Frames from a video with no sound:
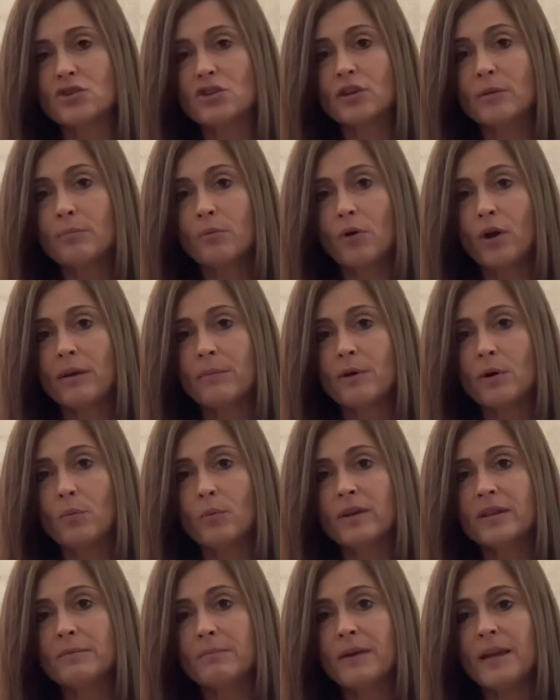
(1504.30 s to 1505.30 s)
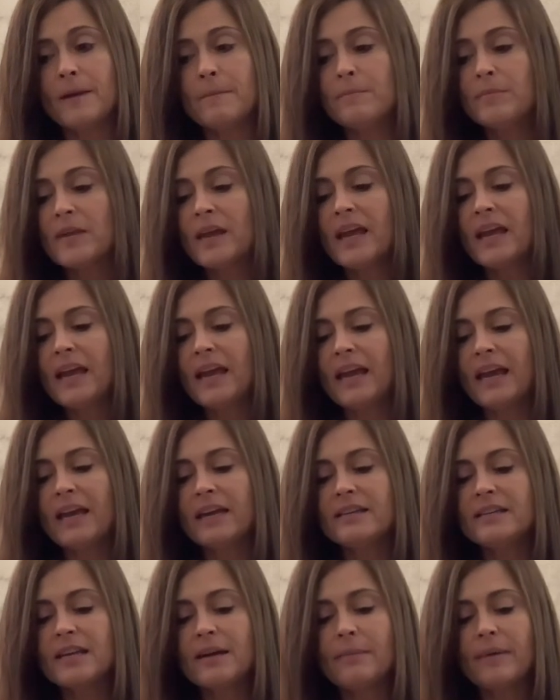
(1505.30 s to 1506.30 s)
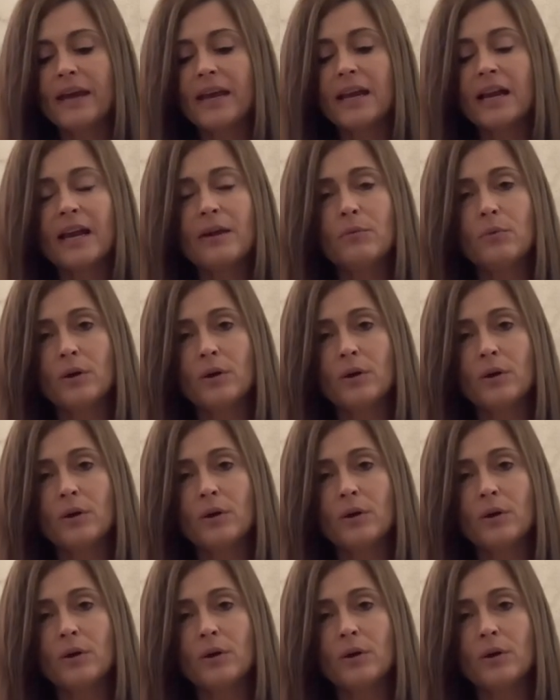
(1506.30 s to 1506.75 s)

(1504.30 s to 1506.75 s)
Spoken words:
an appointment with me, and I